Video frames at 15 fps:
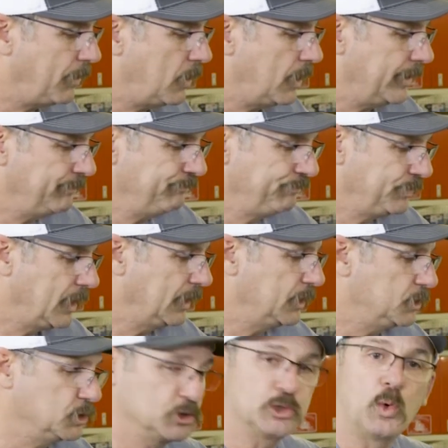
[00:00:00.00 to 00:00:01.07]
on, I
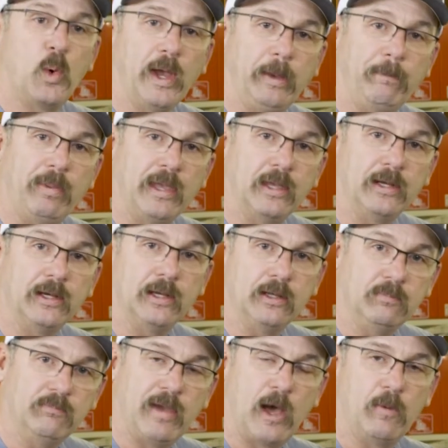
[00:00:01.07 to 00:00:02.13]
can just quick pin it
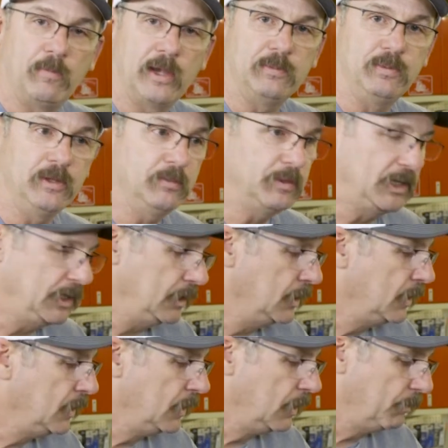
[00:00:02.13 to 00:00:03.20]
and mount my bimini.
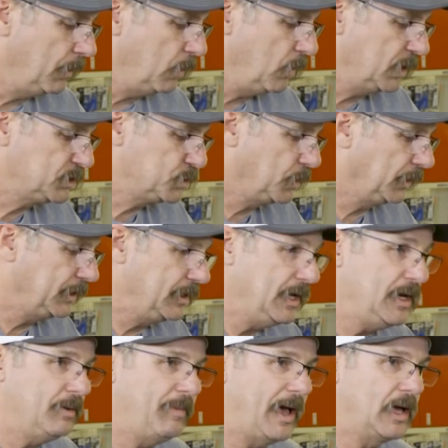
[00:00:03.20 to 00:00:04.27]
But what's really
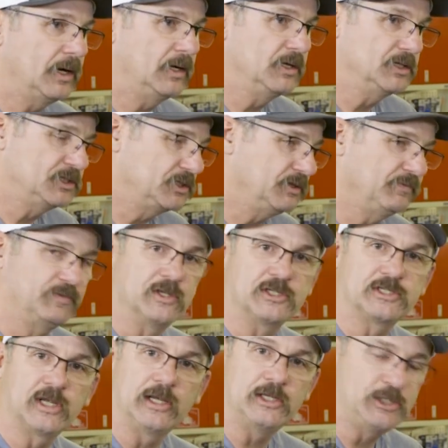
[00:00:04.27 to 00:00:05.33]
neat about it is if the
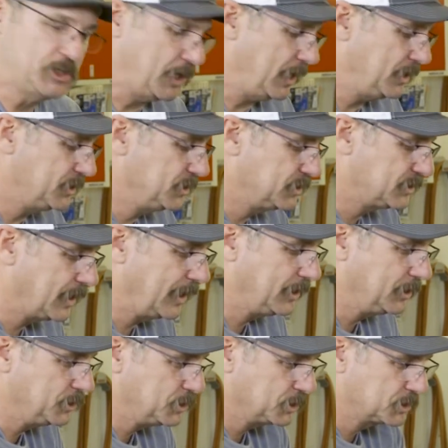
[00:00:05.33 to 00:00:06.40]
sun changes, I
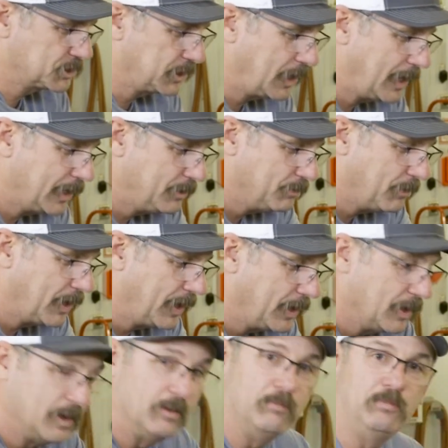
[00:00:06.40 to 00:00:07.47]
can just slide my
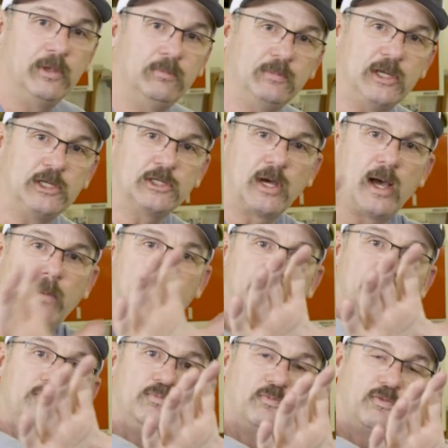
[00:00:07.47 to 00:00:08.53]
bimini top
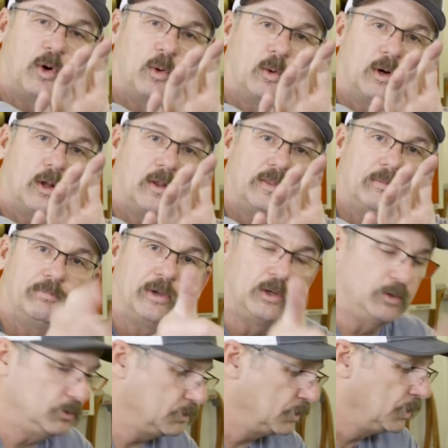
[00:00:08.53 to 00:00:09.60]
forward on the
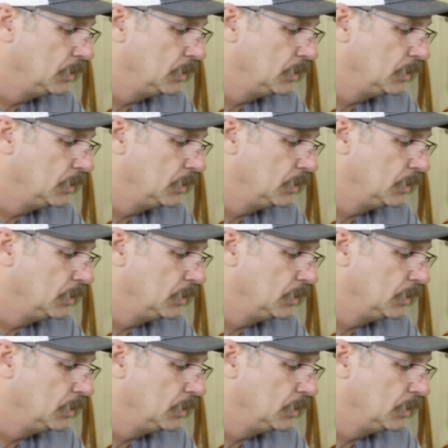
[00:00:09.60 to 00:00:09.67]
boat,